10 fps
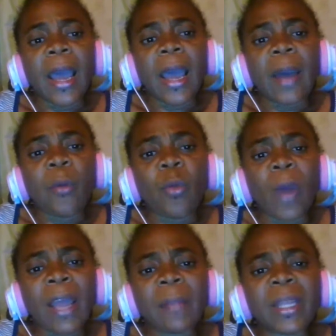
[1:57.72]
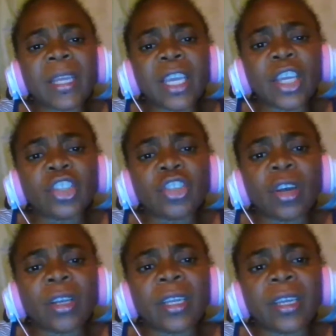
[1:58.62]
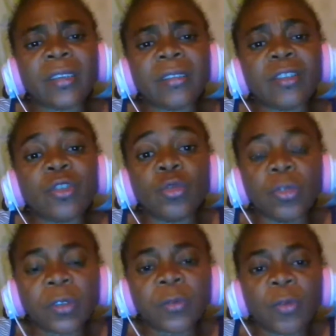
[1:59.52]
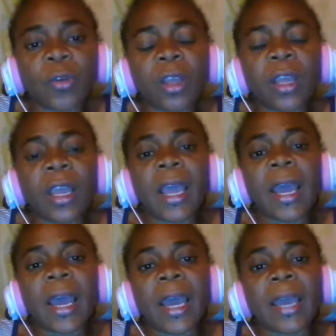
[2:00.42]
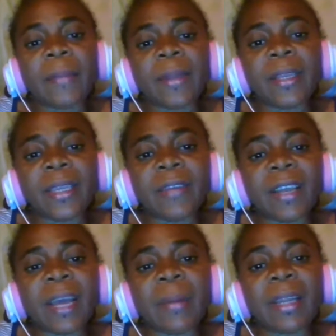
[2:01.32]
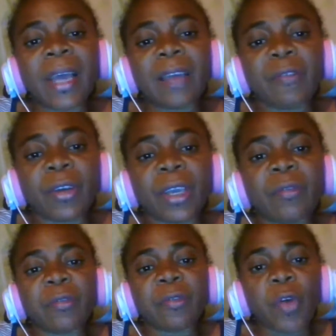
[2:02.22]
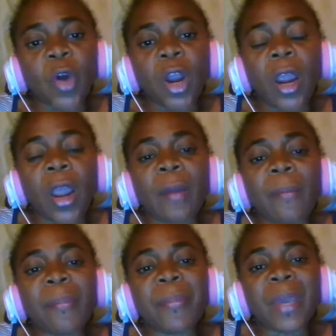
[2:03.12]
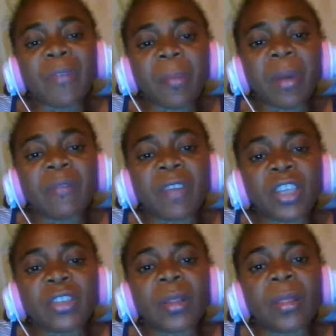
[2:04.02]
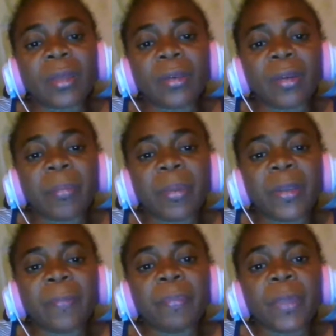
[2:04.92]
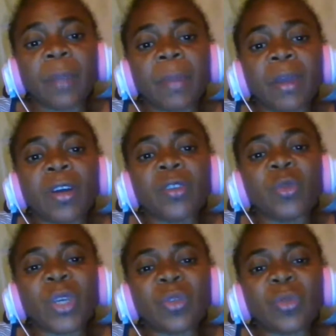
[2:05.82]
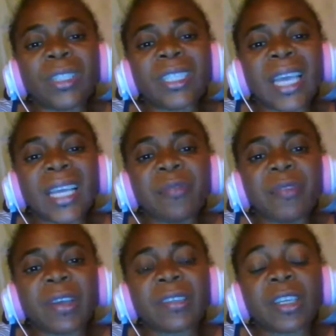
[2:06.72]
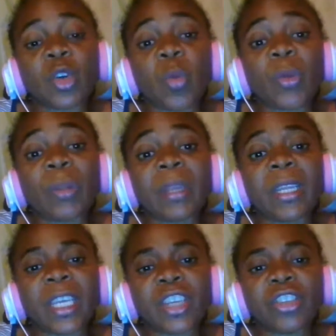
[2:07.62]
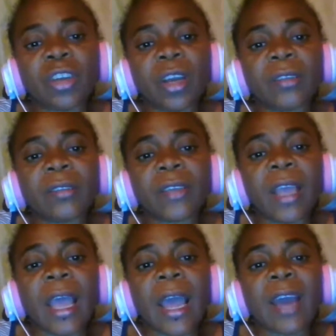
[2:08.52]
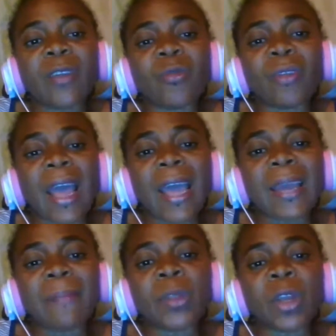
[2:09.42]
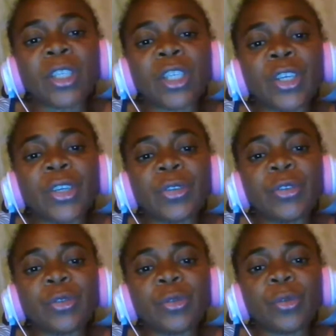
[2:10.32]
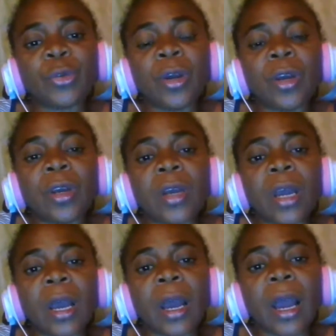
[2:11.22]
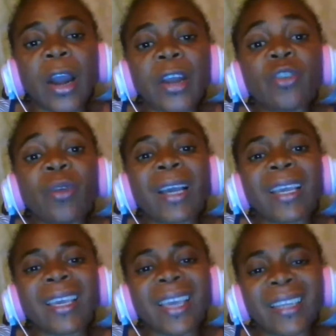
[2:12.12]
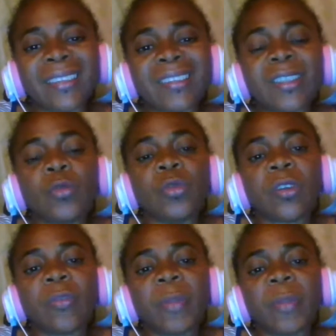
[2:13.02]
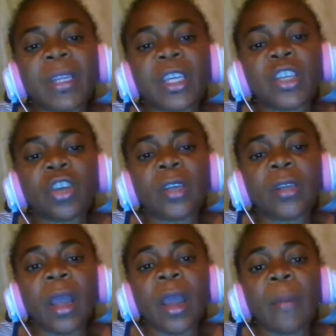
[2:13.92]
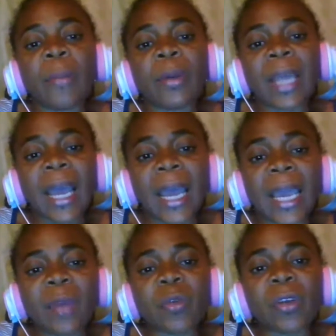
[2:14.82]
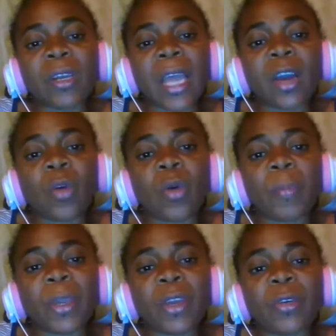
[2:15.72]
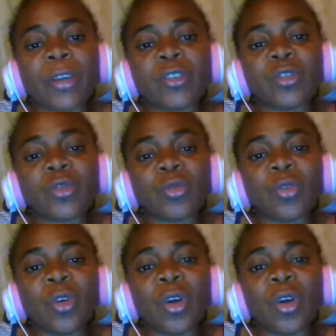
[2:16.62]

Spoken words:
While medication is useful, I believe and I'm an advocate for behavior modification therapy because we know the side effects that come with medications. And I am not here to argue against the use of medication, but I would like our parents to